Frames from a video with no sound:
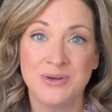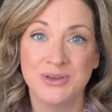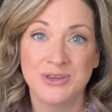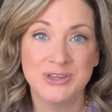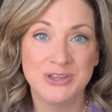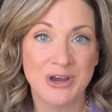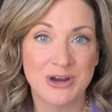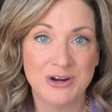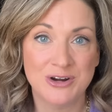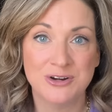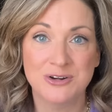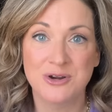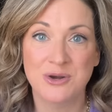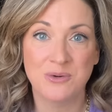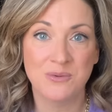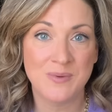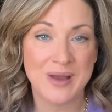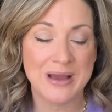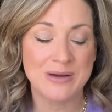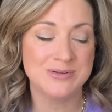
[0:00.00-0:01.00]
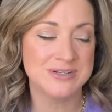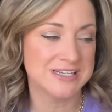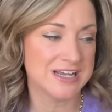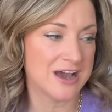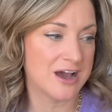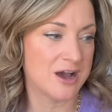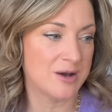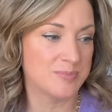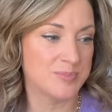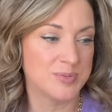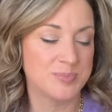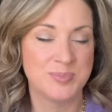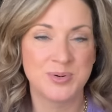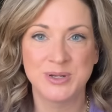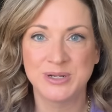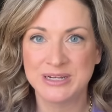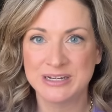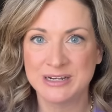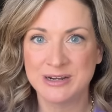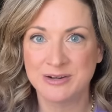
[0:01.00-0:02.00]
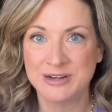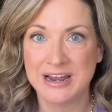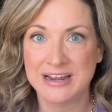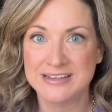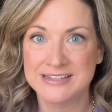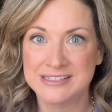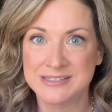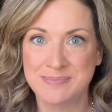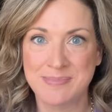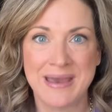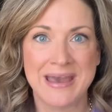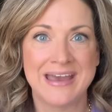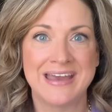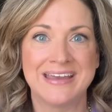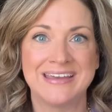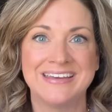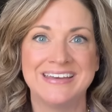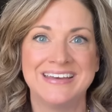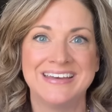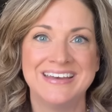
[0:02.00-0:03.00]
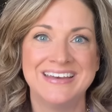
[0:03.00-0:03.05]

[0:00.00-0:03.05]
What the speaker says: yarn wound up, put in a nice bag,